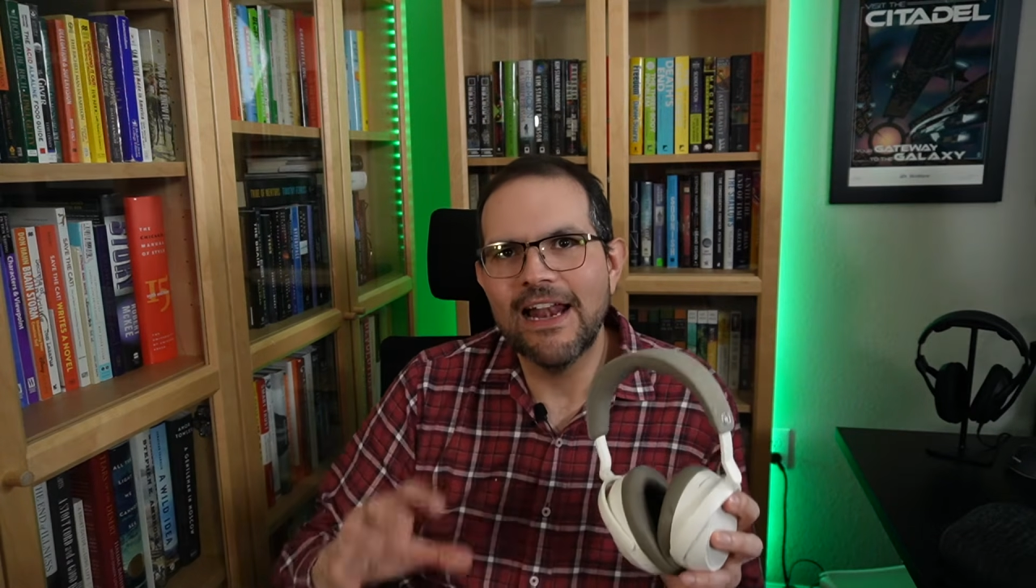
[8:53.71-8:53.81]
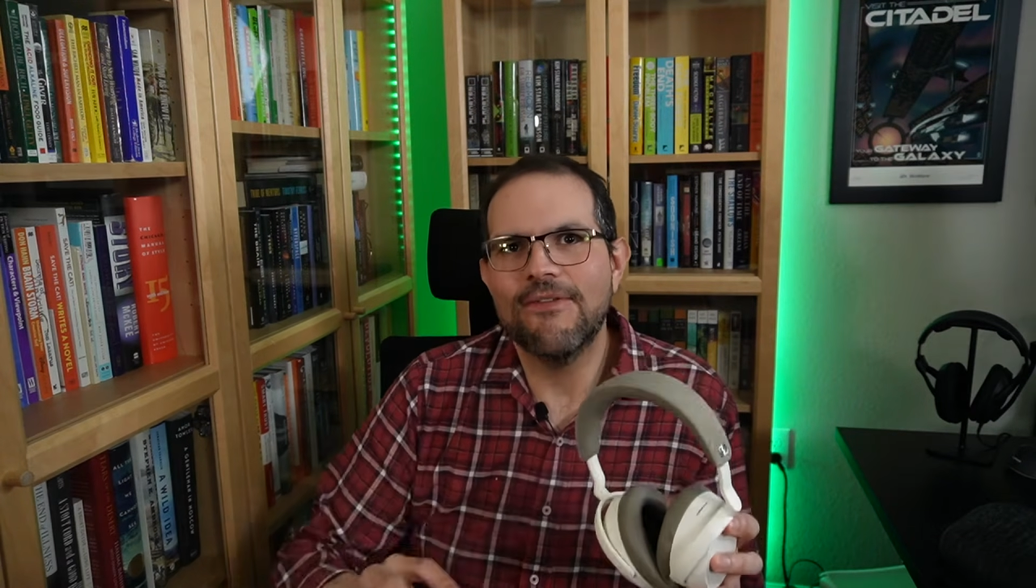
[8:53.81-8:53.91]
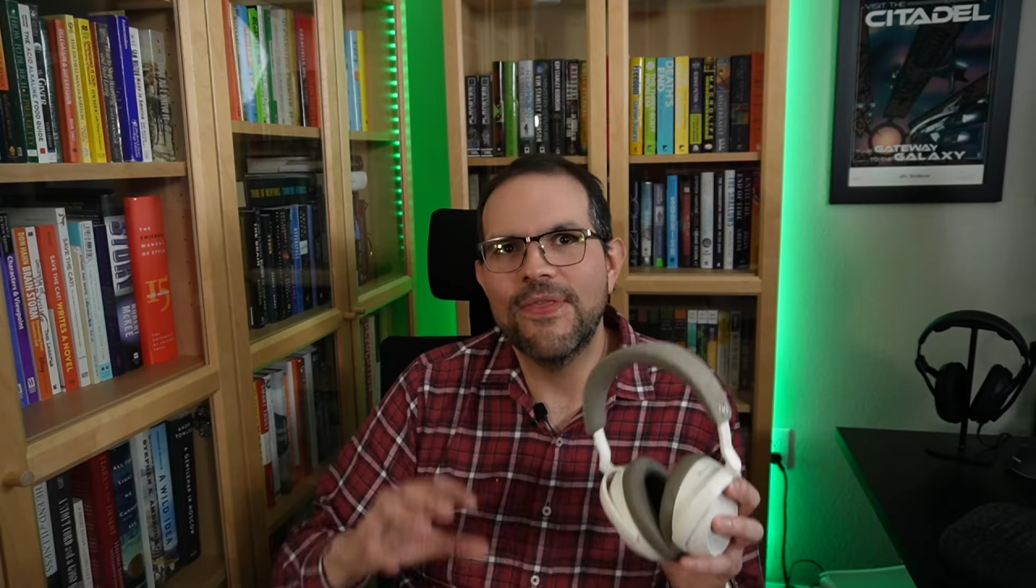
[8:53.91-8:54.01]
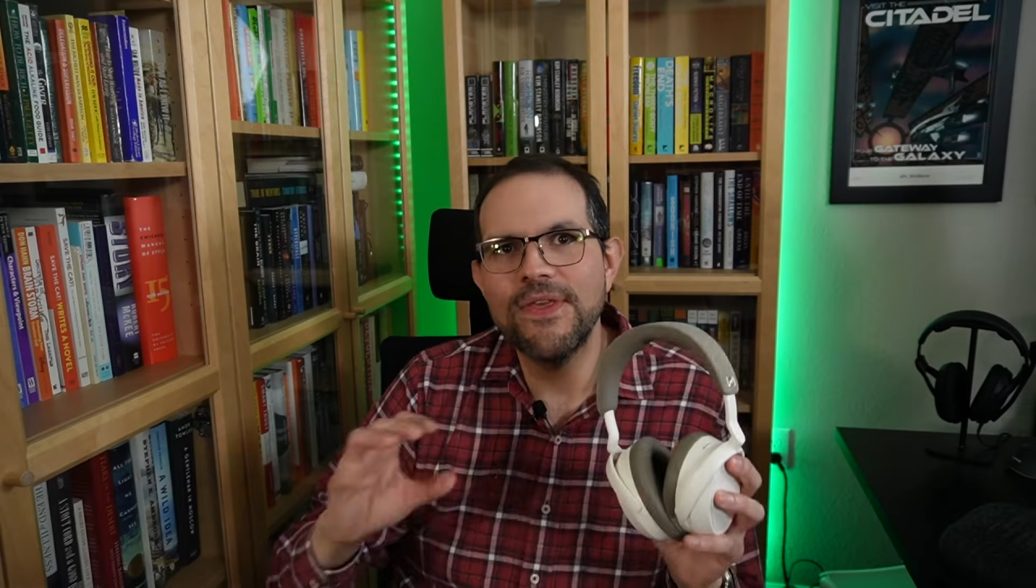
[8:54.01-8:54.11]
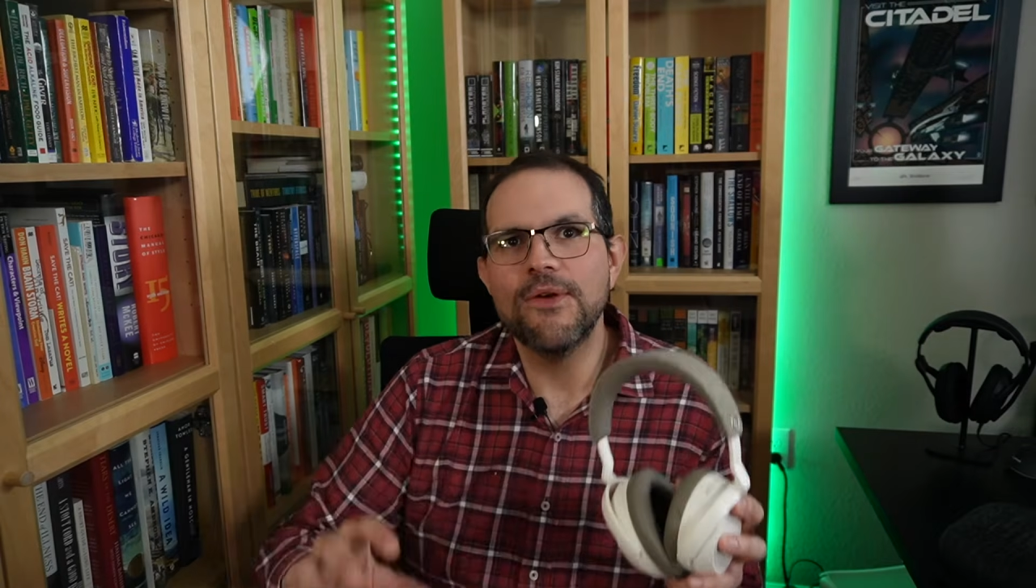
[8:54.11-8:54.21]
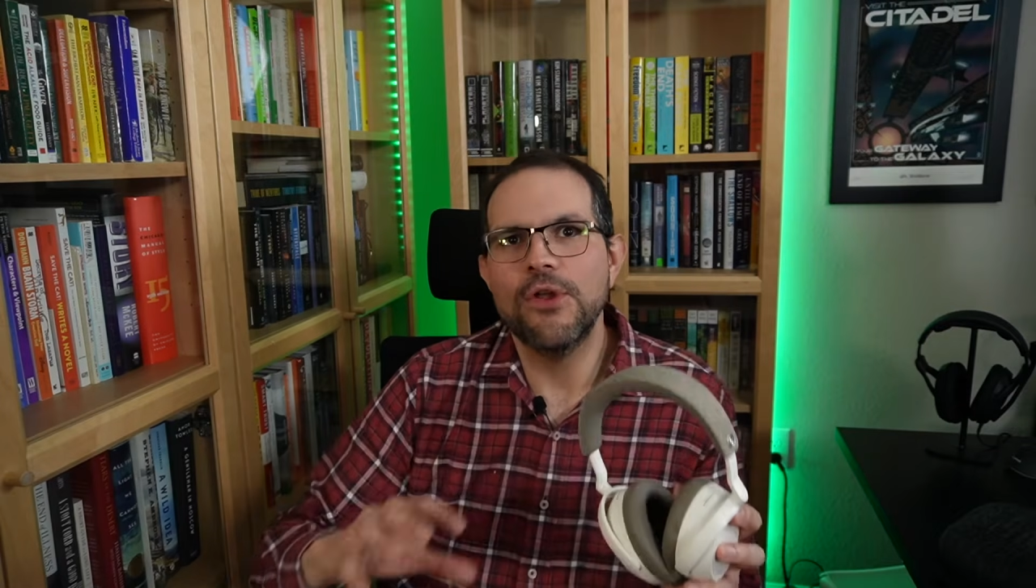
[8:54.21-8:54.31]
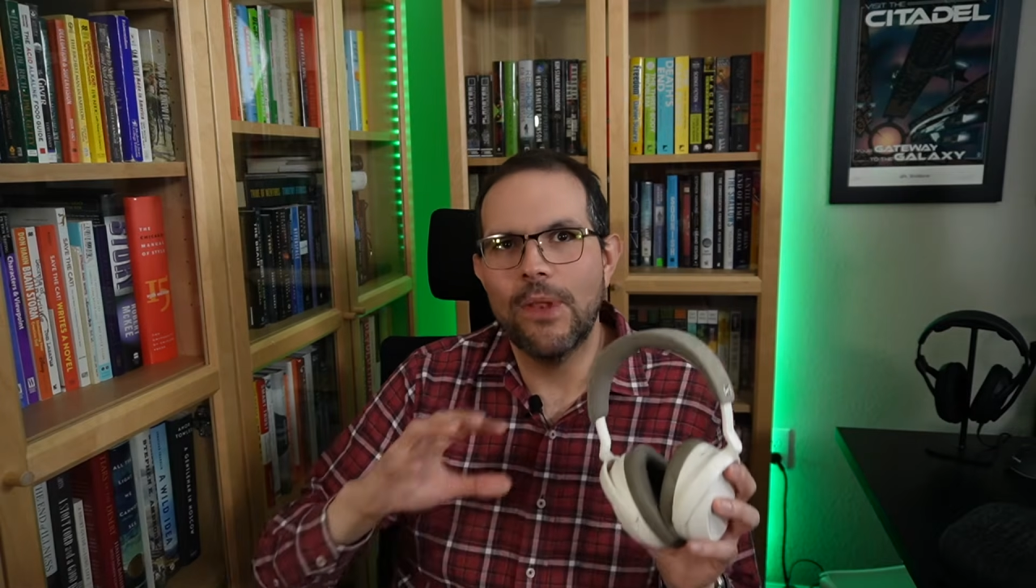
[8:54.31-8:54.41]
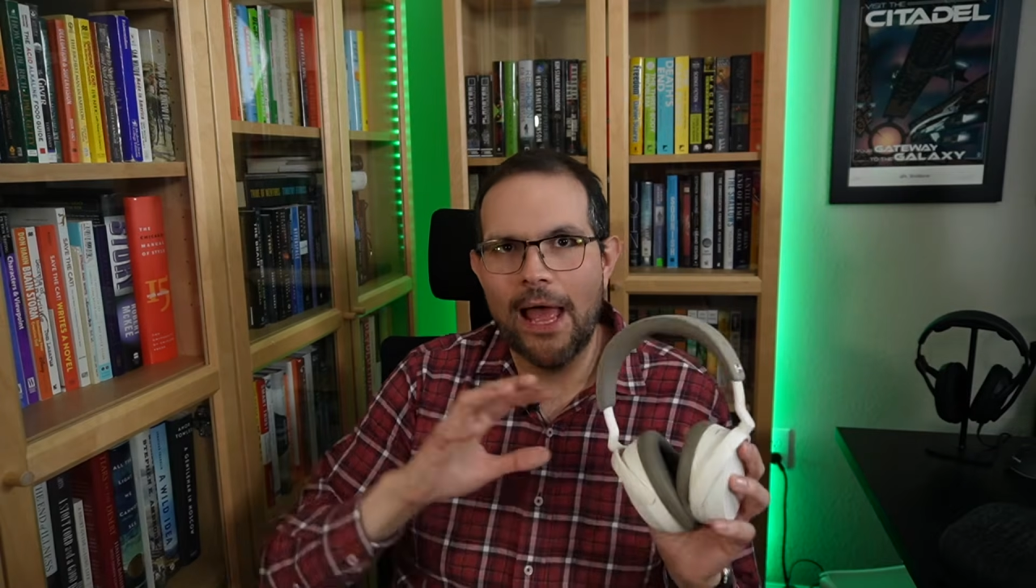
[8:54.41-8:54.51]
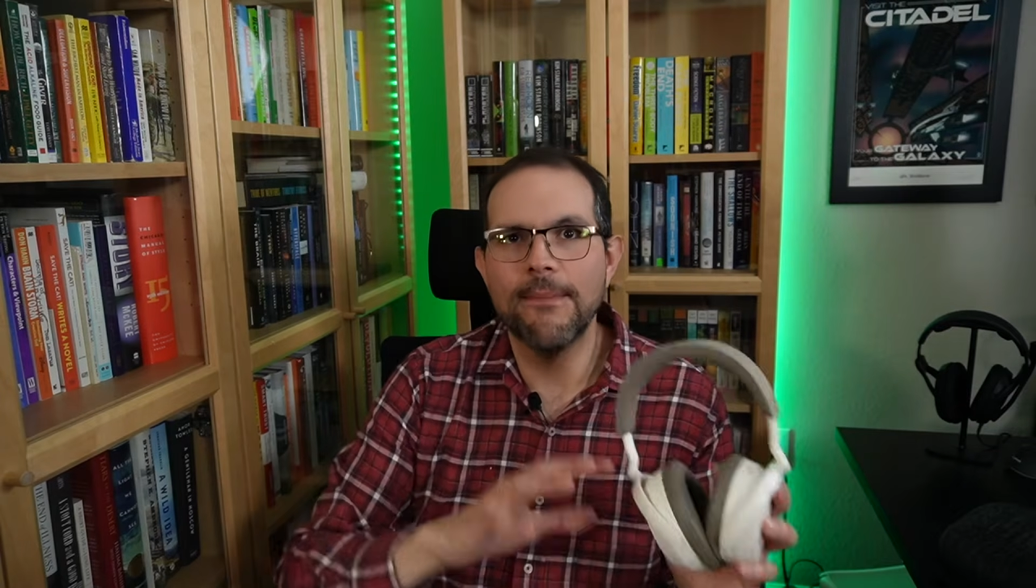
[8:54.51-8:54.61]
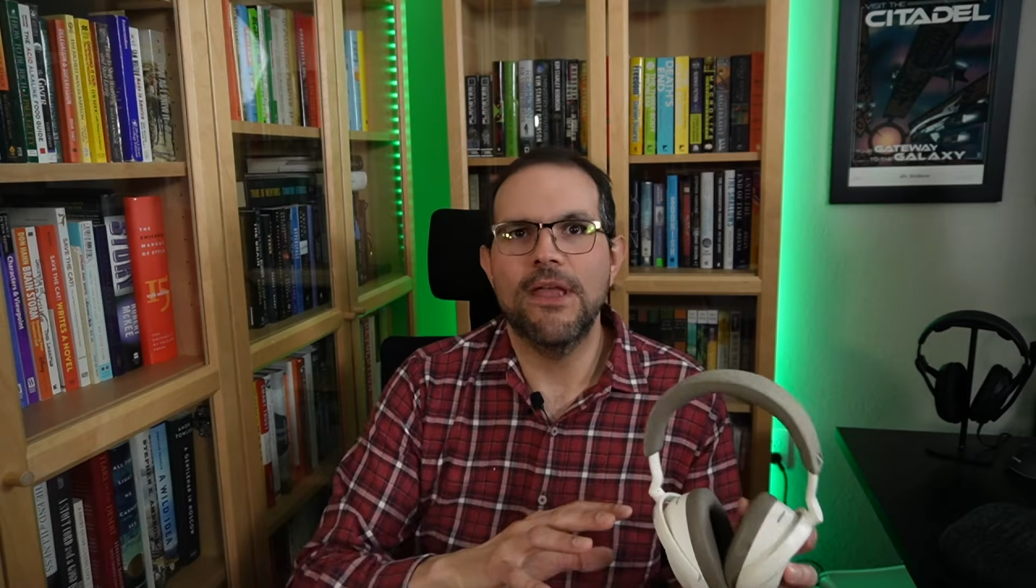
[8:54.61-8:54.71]
of ethereal
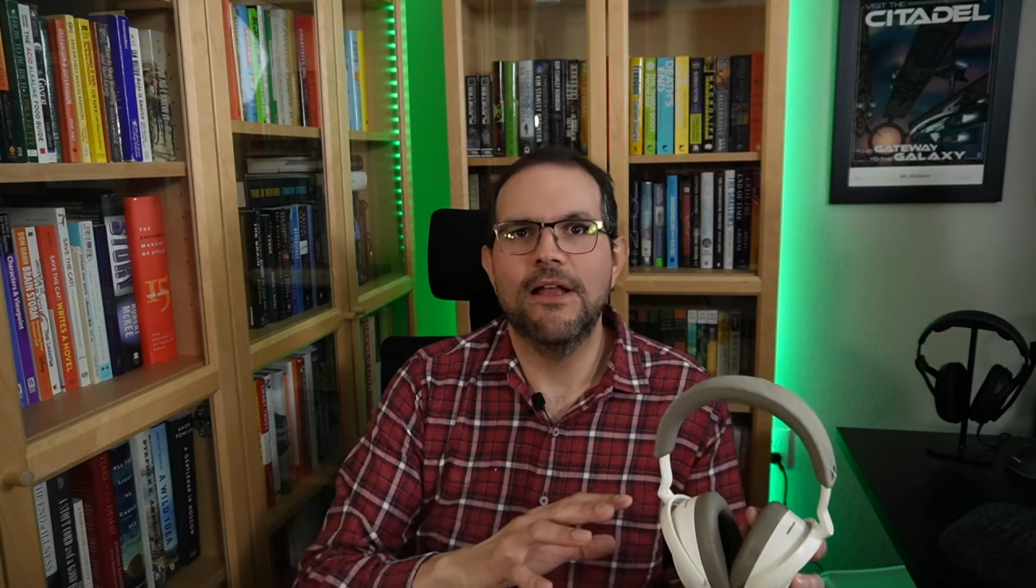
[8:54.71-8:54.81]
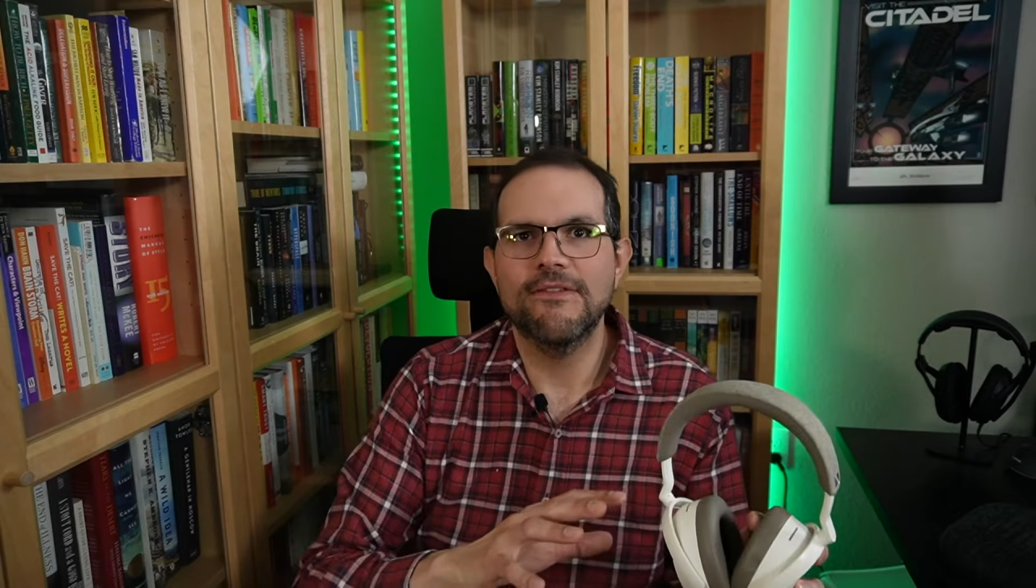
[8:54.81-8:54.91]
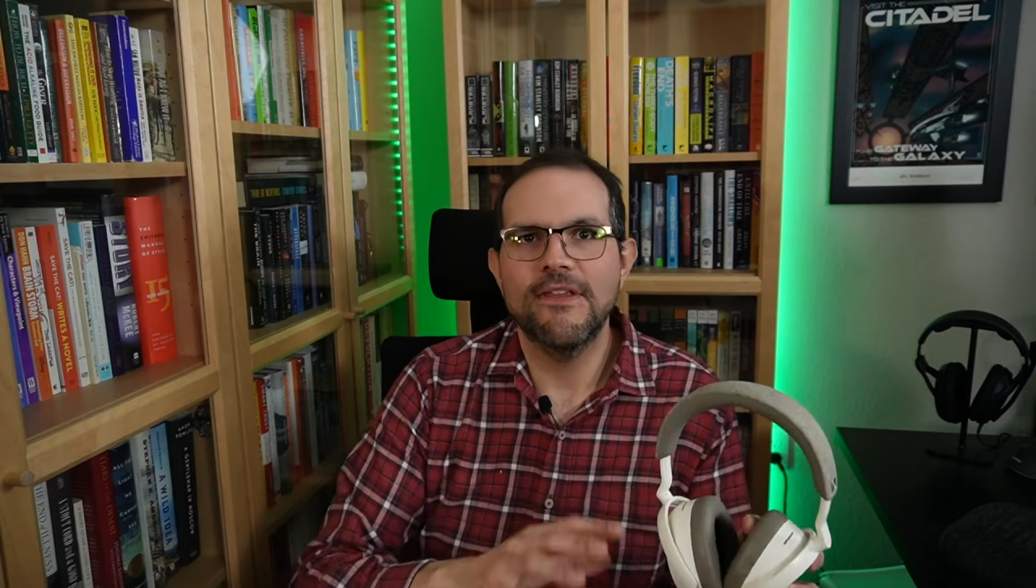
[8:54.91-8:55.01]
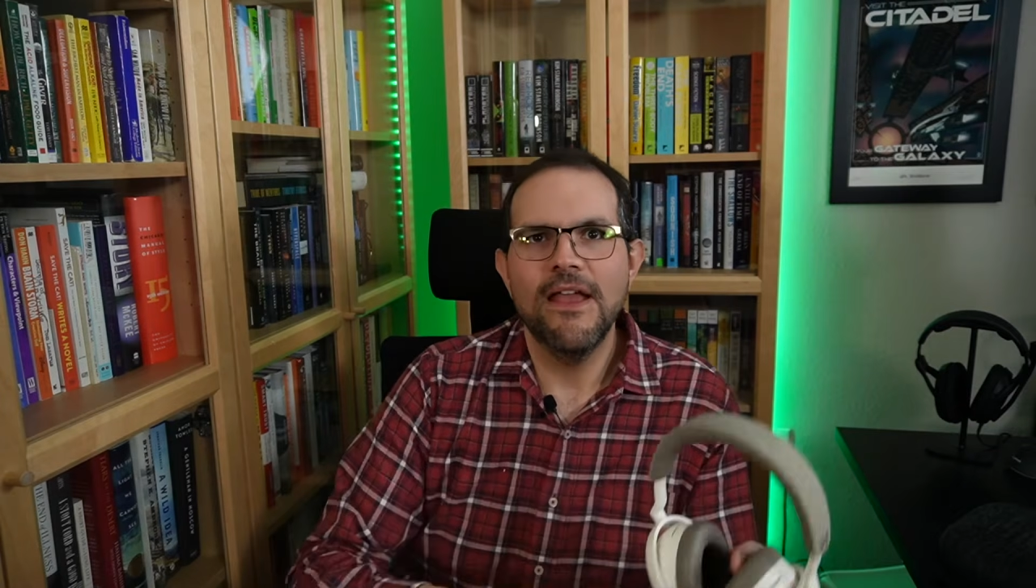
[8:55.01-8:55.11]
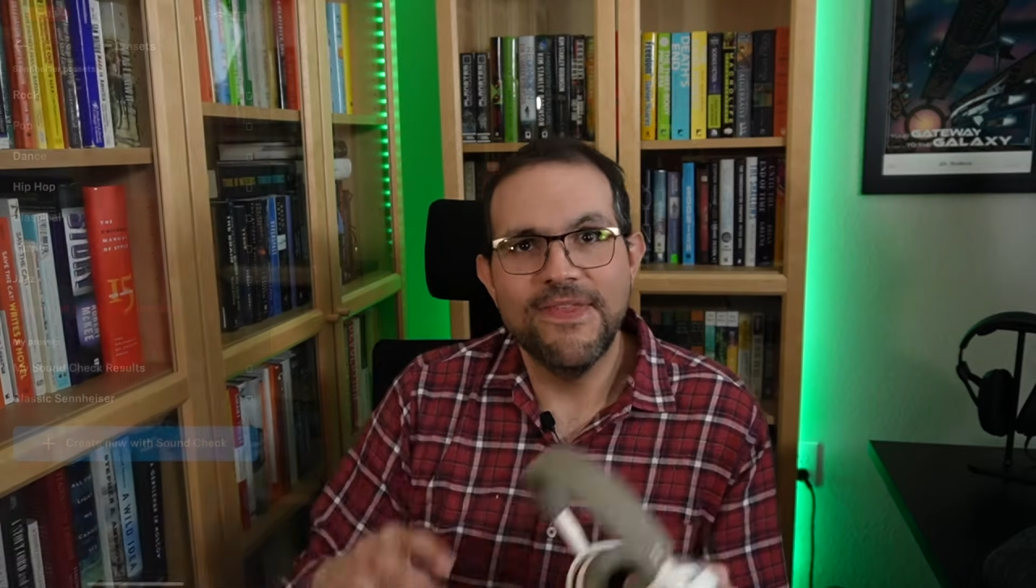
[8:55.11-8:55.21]
ambiance.